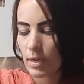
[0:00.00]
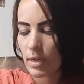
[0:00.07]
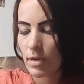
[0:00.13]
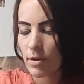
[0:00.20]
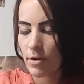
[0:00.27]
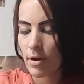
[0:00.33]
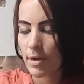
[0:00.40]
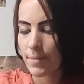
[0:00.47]

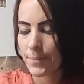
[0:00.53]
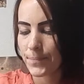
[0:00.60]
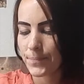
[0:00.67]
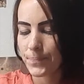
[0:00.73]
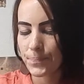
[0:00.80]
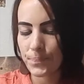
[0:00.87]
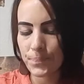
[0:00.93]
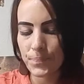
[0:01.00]
Alright.
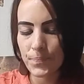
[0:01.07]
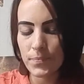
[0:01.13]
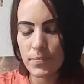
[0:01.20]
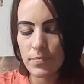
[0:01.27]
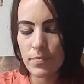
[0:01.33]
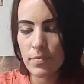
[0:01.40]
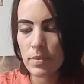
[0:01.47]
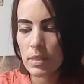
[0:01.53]

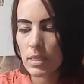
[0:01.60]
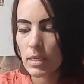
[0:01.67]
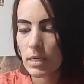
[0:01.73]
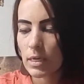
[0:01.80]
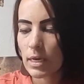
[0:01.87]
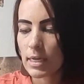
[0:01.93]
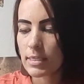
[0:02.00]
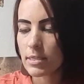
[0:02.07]
I
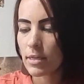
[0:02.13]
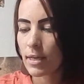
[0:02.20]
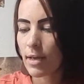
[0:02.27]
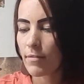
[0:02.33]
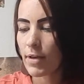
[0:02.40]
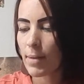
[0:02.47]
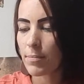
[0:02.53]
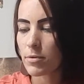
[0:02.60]
still have
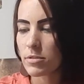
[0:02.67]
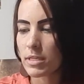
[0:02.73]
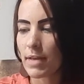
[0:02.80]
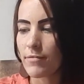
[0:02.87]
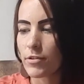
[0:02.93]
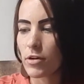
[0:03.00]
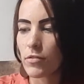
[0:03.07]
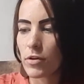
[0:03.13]
apples
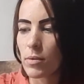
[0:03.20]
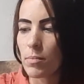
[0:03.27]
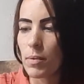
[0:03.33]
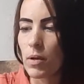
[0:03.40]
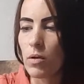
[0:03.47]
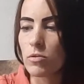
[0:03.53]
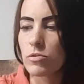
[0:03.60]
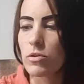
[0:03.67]
left over in the
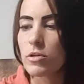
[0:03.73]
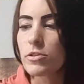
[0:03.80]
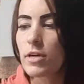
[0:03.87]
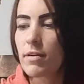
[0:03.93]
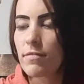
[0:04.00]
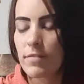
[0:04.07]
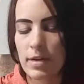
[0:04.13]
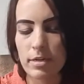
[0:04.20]
bowl, so I'll try
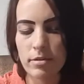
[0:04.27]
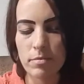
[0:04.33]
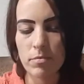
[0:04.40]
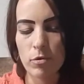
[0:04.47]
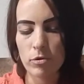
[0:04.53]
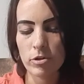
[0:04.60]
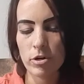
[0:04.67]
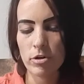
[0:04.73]
to find some
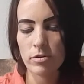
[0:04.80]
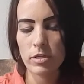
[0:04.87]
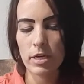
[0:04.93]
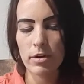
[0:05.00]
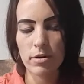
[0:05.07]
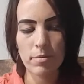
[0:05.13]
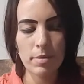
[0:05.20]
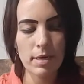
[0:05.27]
more jars
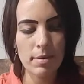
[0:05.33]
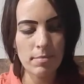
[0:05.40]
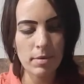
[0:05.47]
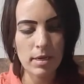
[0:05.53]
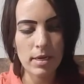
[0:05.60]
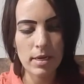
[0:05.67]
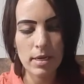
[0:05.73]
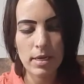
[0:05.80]
here in a minute,
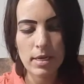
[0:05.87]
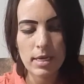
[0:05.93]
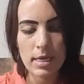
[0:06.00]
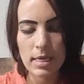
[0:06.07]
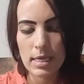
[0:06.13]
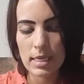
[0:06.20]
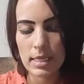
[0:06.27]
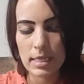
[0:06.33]
but
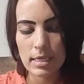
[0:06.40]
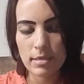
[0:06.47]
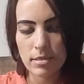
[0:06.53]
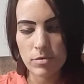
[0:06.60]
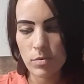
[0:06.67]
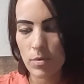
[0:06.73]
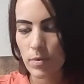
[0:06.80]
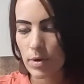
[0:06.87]
this is
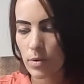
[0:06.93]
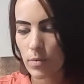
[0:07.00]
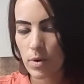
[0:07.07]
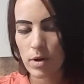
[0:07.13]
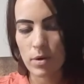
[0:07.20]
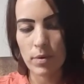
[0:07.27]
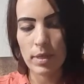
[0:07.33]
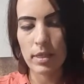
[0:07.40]
what we're going to
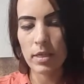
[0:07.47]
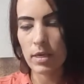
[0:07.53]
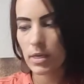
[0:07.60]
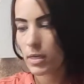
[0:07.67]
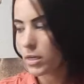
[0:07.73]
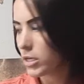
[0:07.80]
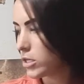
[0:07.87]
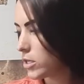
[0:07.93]
work with.
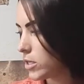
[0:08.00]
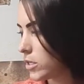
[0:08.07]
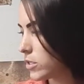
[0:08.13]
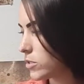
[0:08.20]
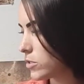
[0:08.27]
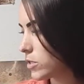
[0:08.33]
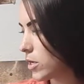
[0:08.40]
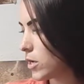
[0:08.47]

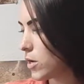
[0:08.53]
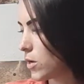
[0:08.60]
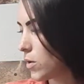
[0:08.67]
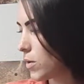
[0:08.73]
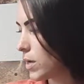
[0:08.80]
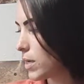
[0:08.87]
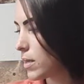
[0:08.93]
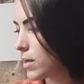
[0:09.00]
So